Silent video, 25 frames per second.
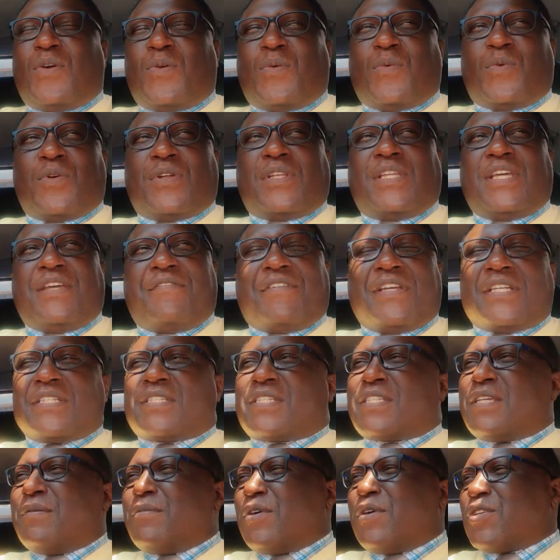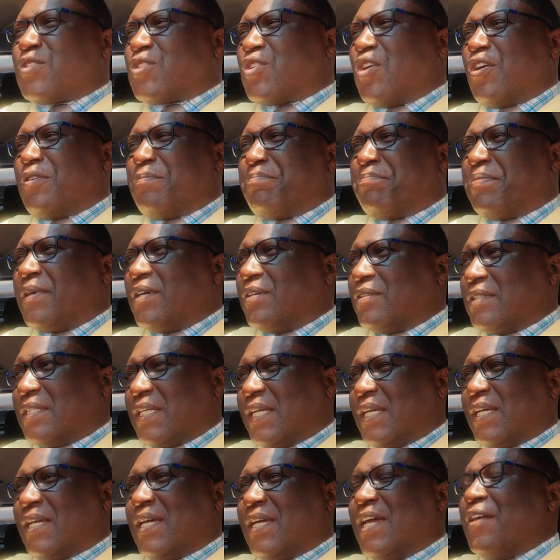We're leaving Simoson
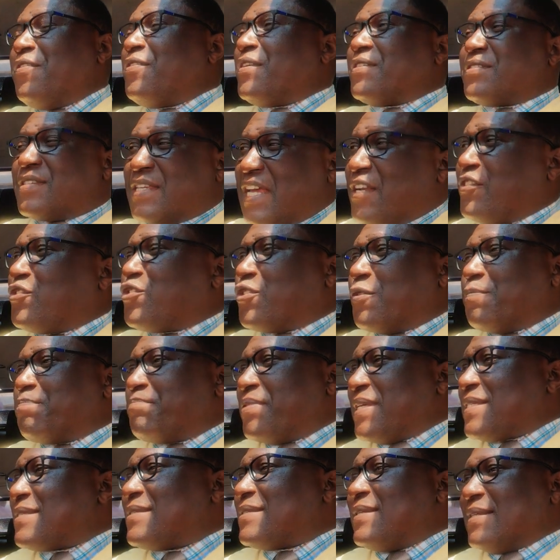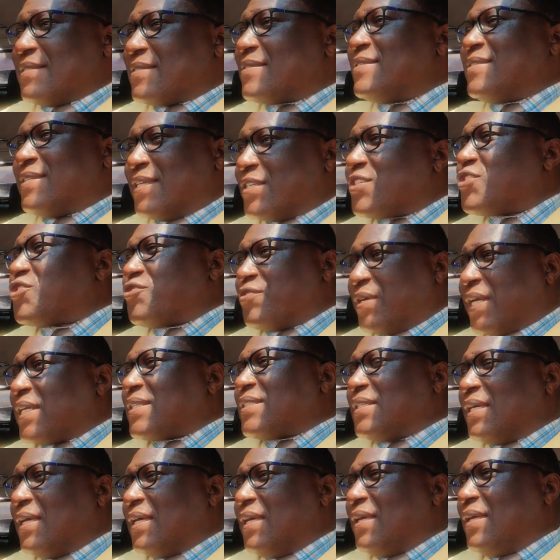building in the central business
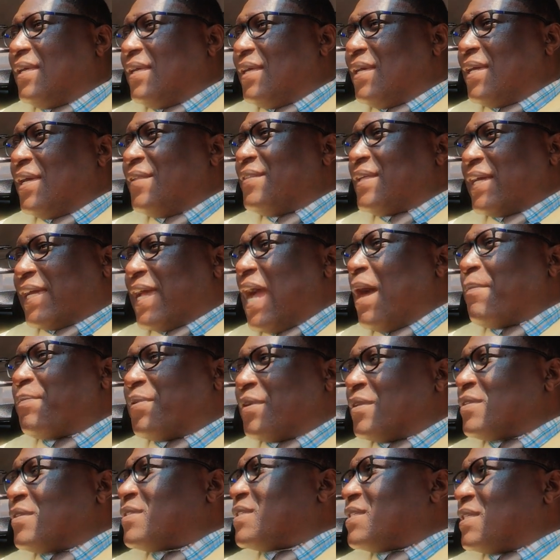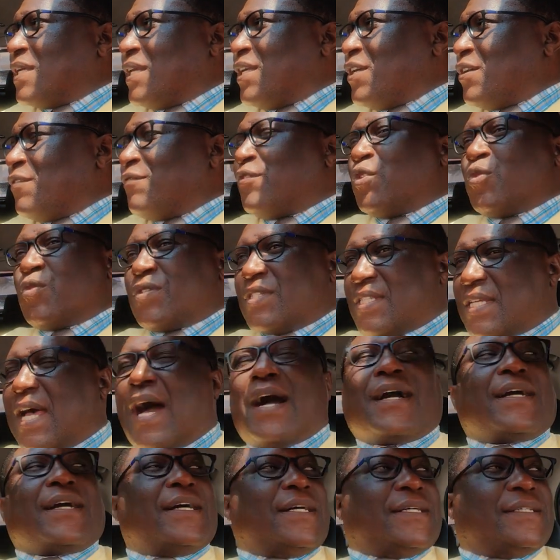district in the capital city of
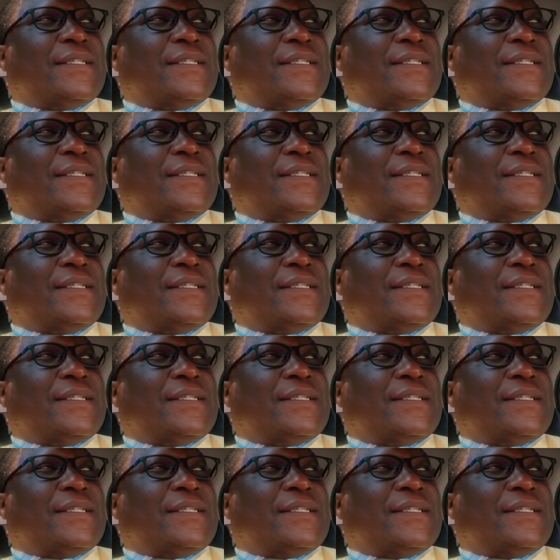Lusaka.